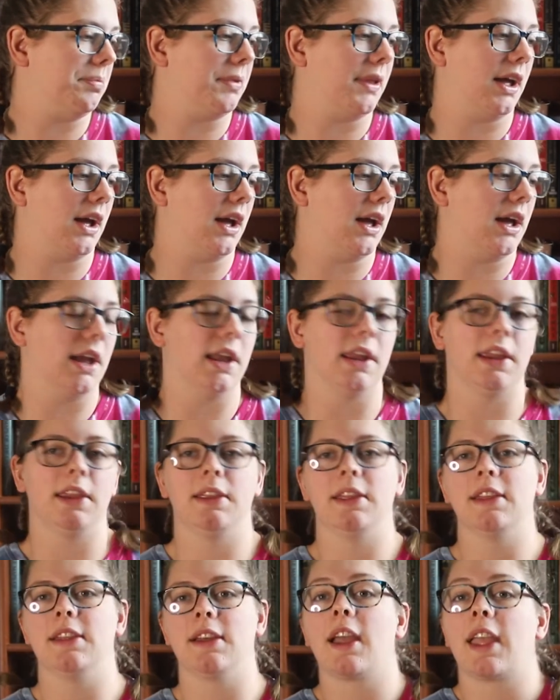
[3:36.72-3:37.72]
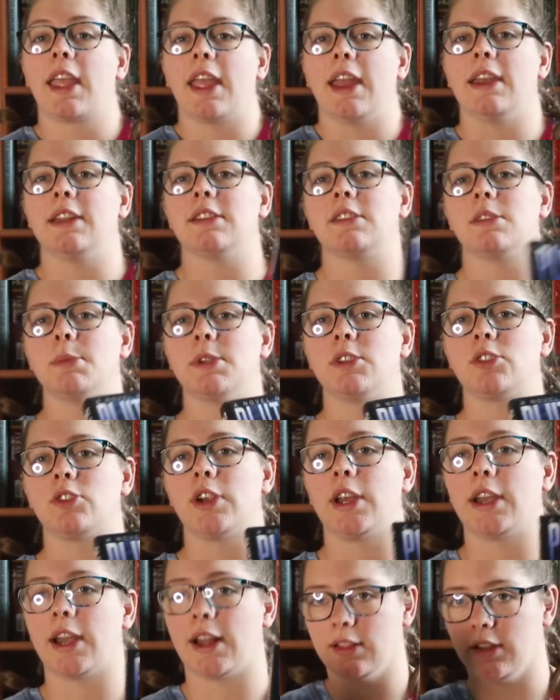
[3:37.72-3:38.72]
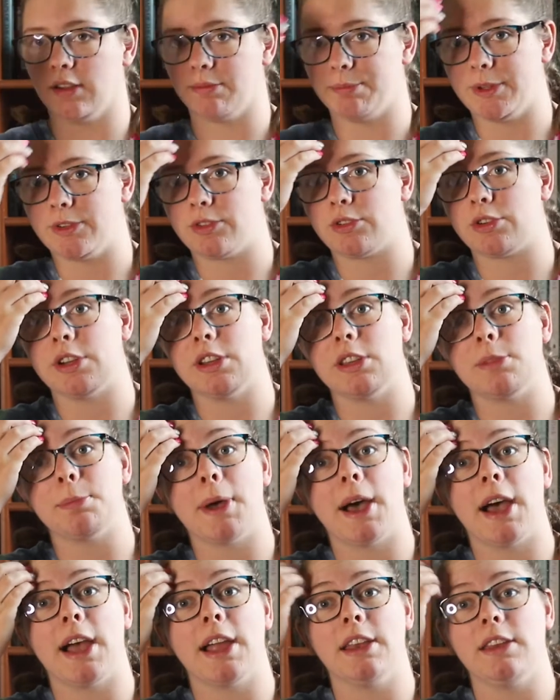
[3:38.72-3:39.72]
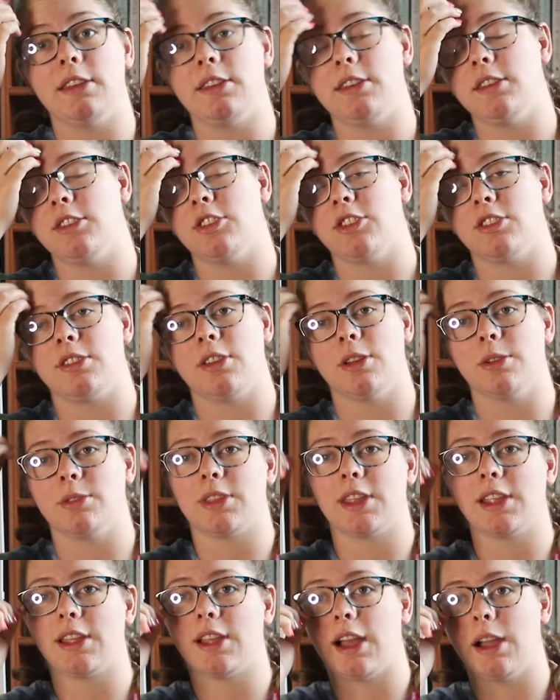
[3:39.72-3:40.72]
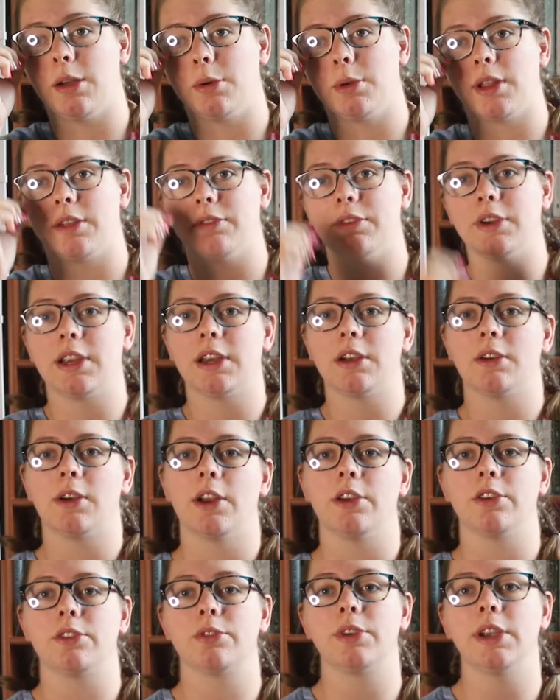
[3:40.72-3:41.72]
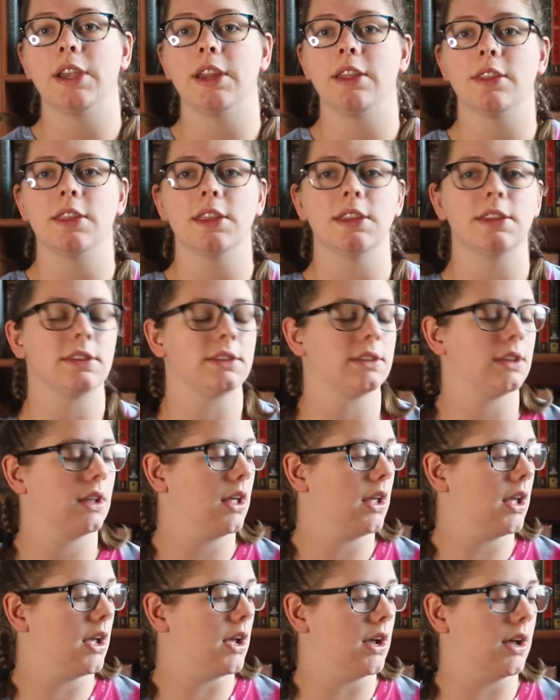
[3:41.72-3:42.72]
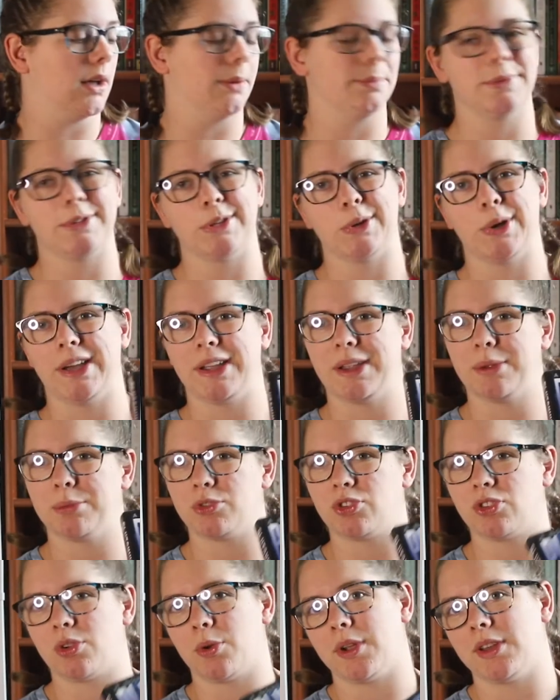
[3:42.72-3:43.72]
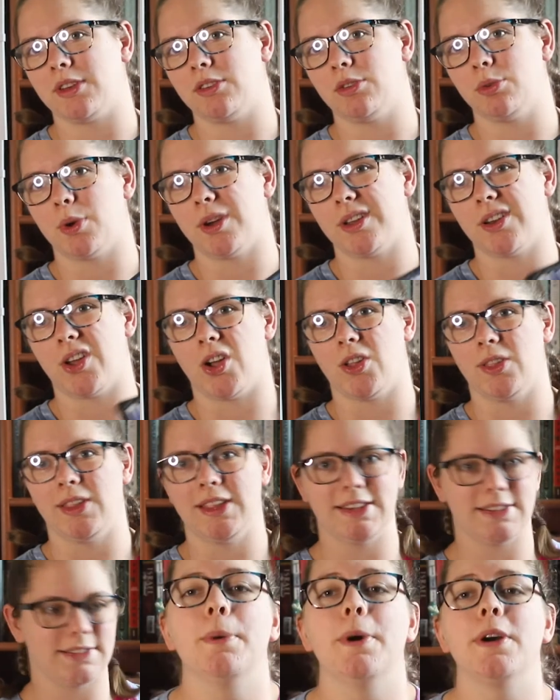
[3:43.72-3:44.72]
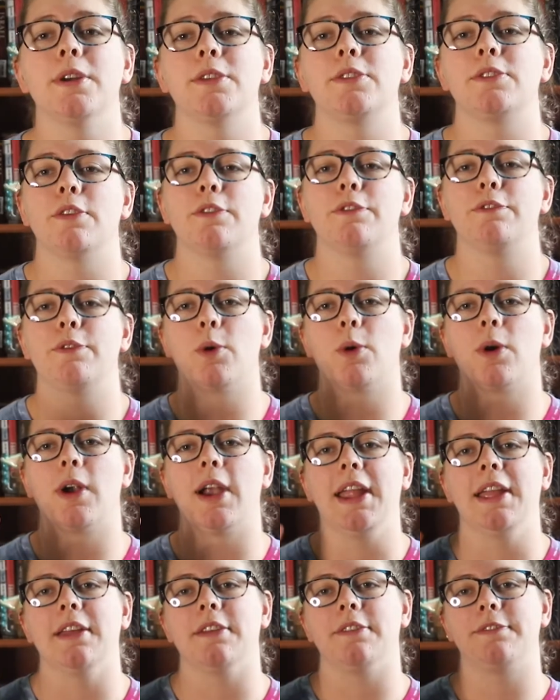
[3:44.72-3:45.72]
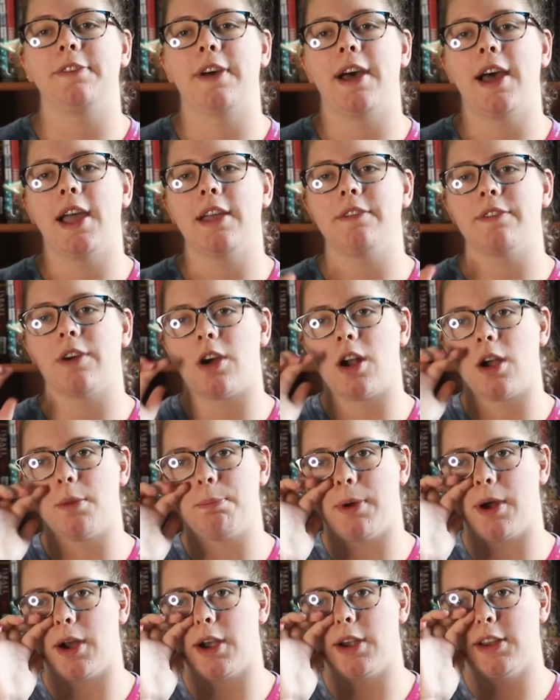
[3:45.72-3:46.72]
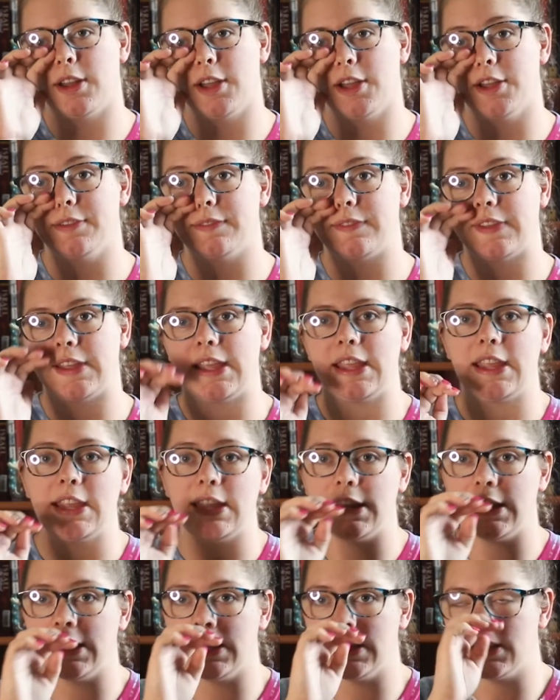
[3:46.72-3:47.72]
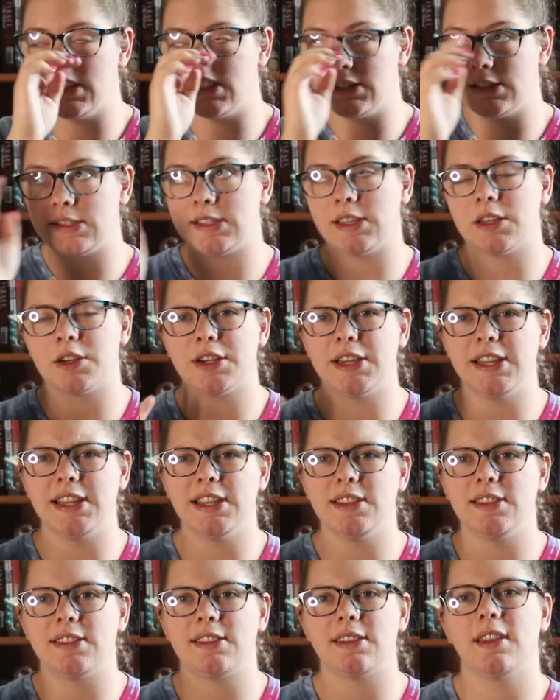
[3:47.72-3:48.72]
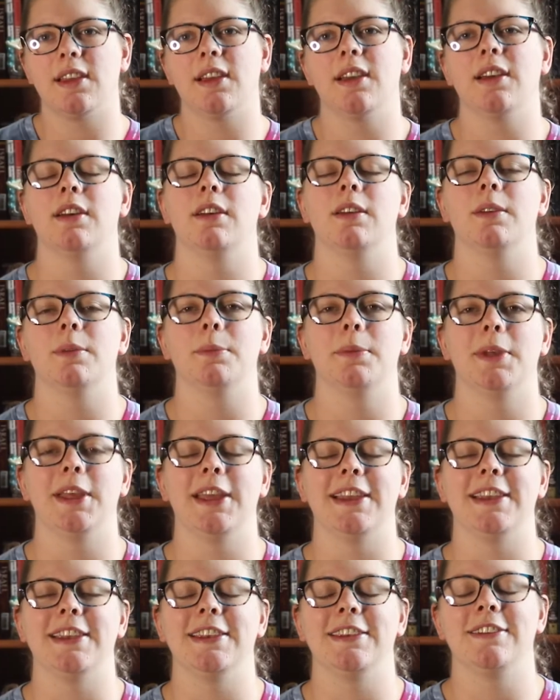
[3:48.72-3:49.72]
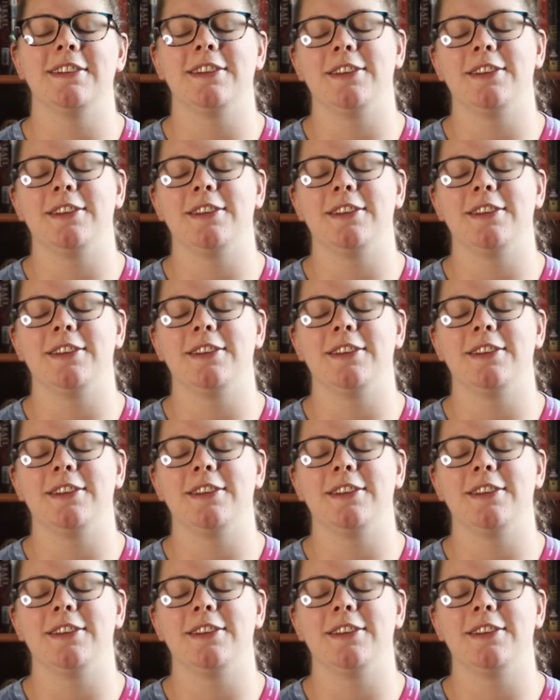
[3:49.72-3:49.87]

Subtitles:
again, it's a mystery and I love mysteries, but I just don't think I would ever get around to reading this. So I am just going to unhaul it. Books 4 and 5 are part of a series, and